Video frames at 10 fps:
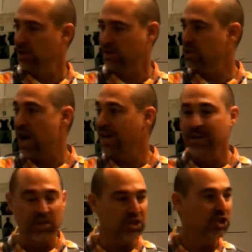It's not
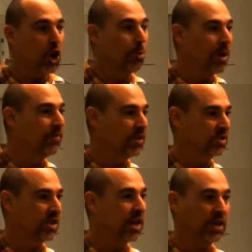in the scope of the
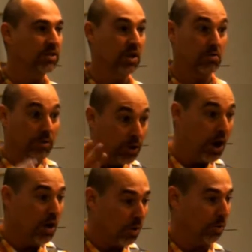study, so
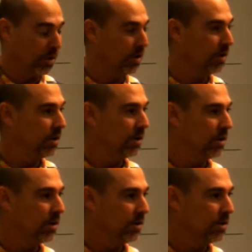no.
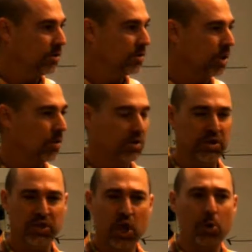So the
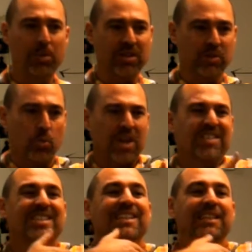scope is,
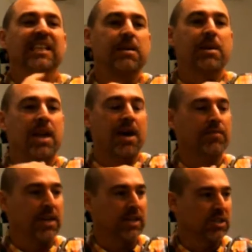what's the limit
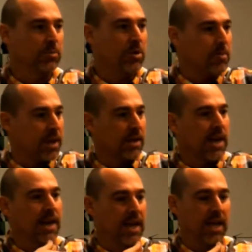of the experiment?
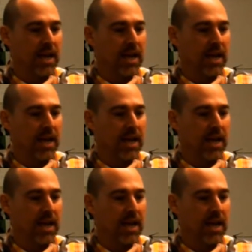Like,